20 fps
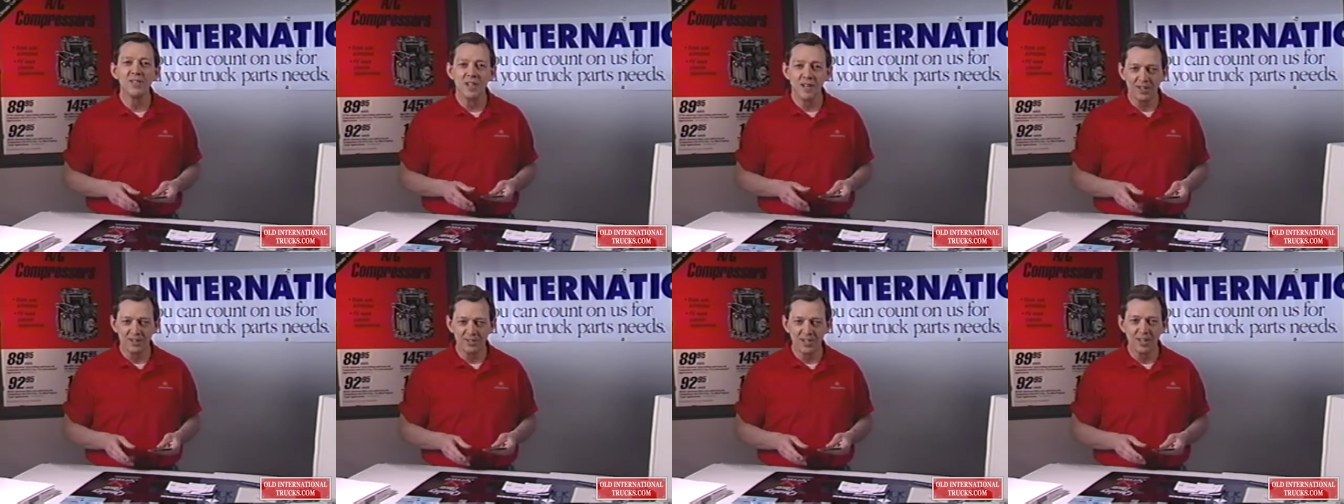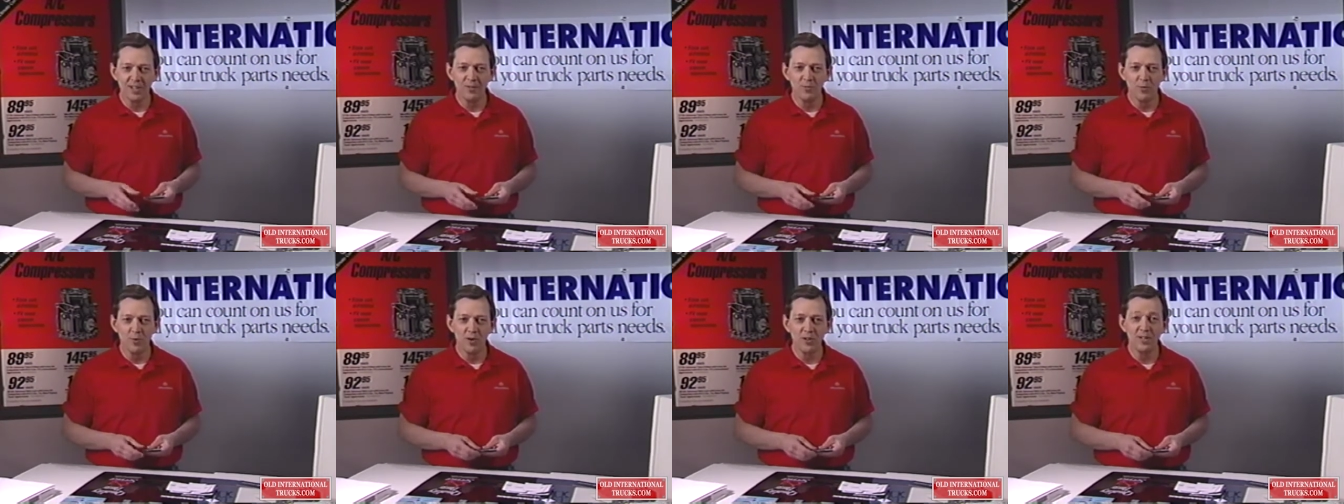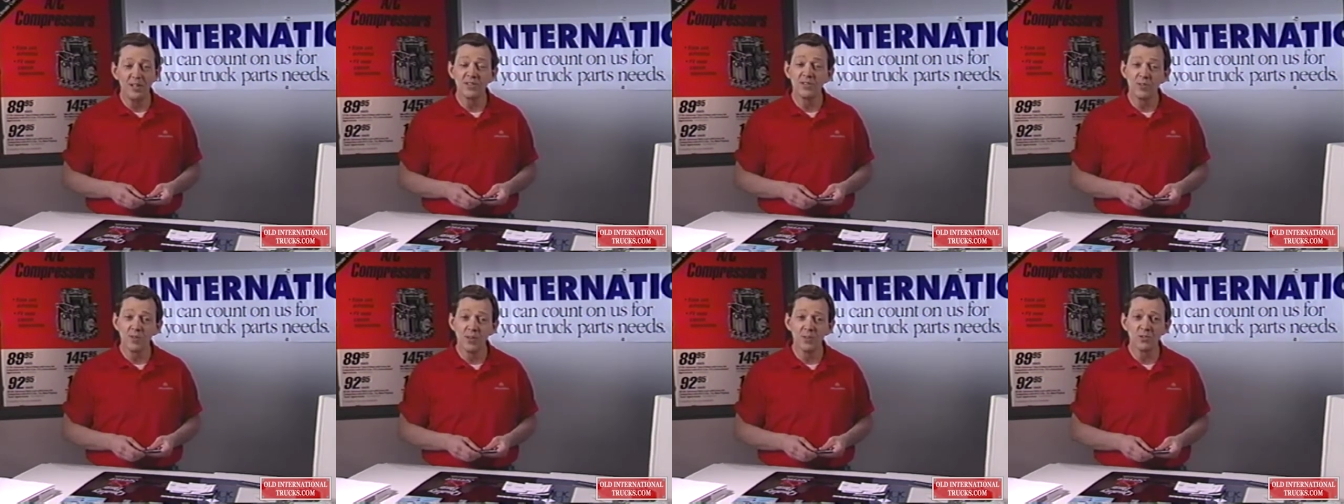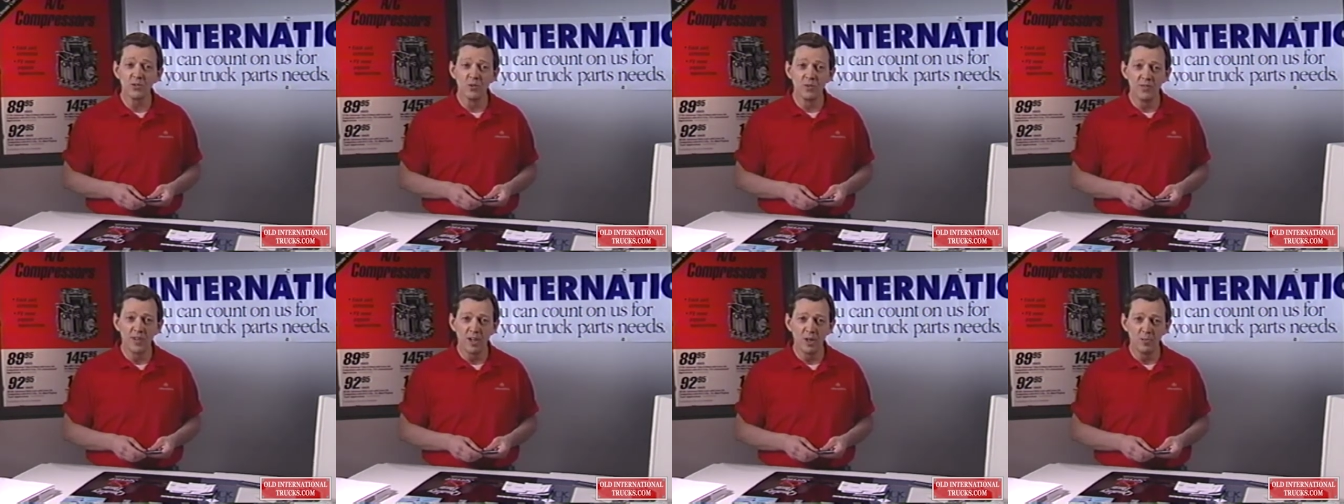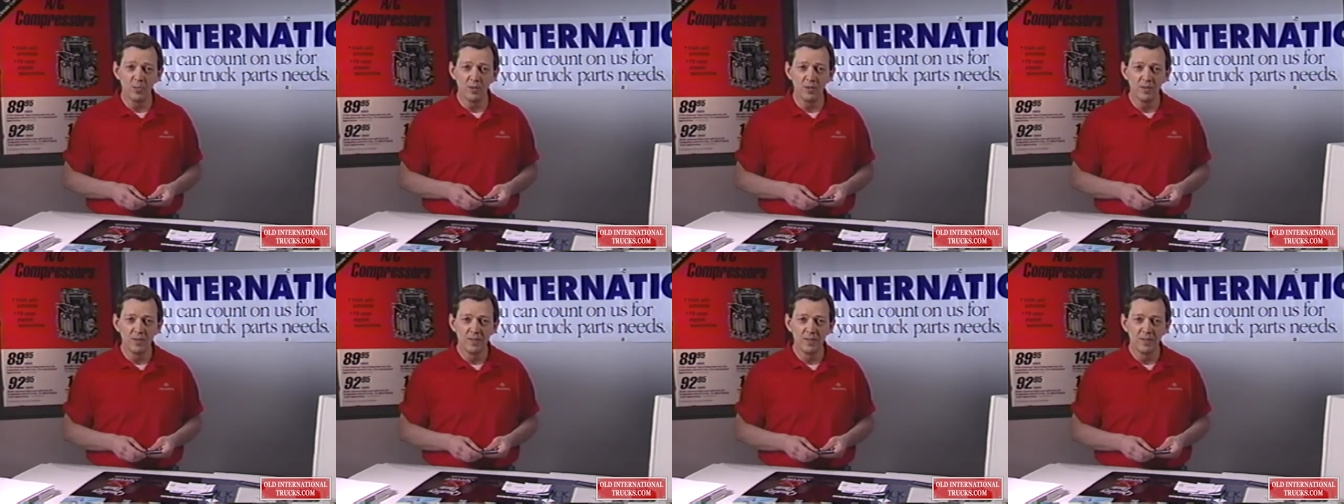and extended warranties are also
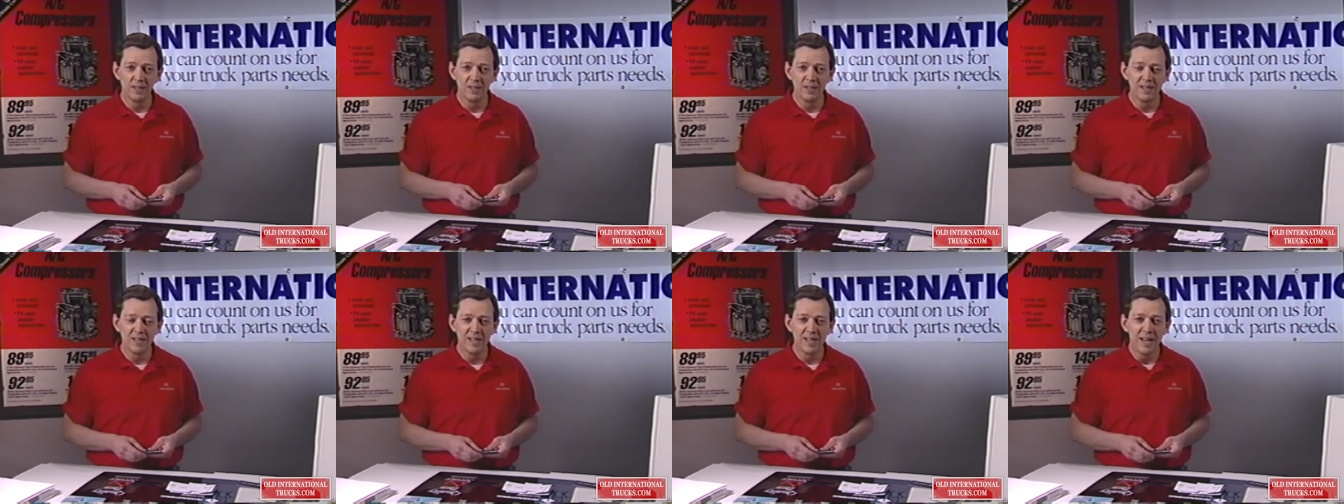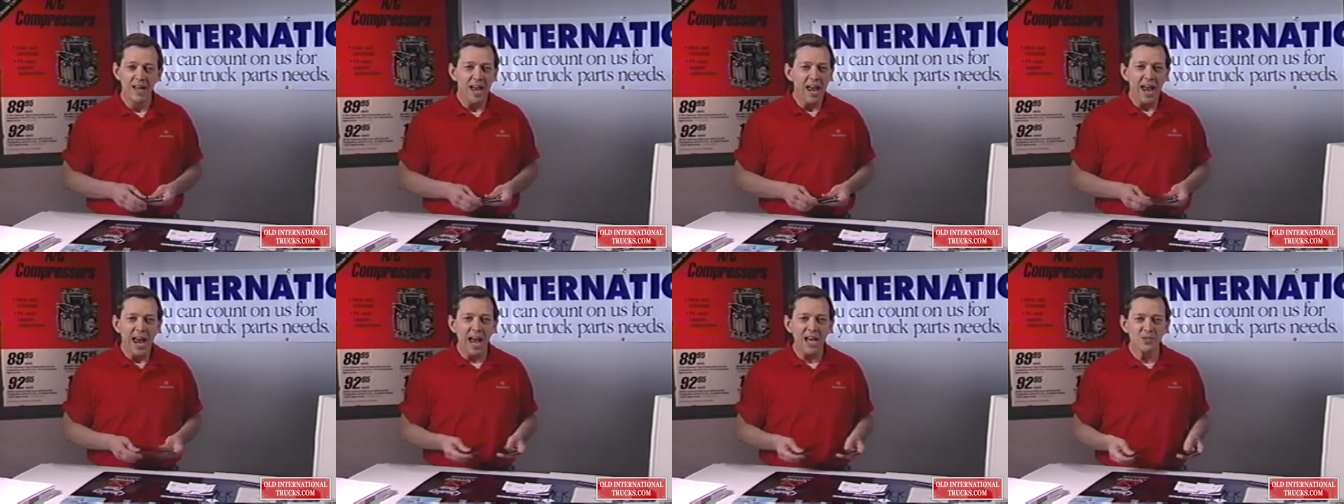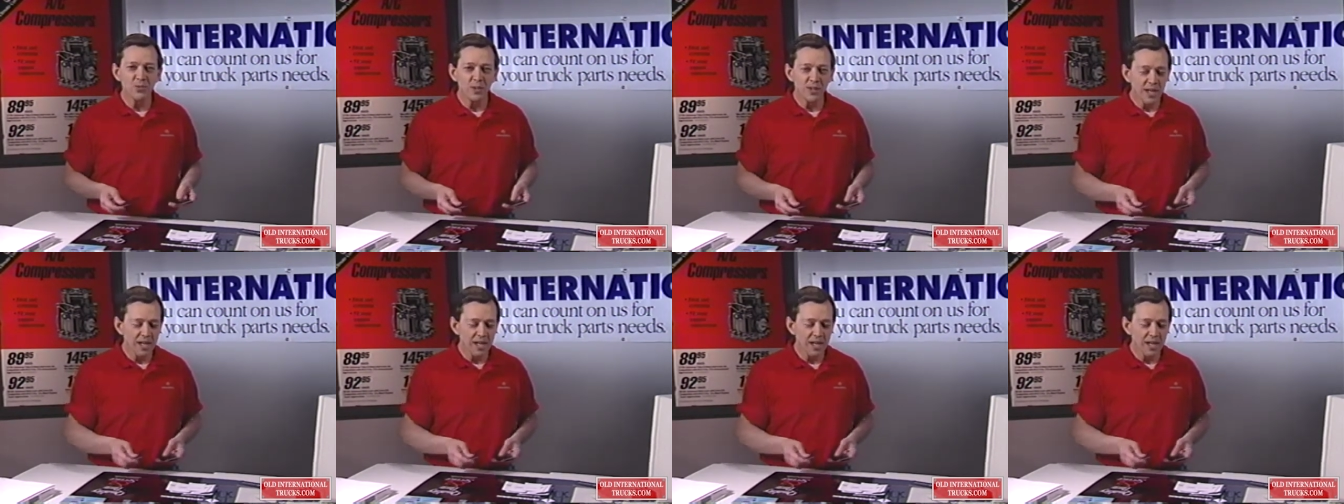available. As with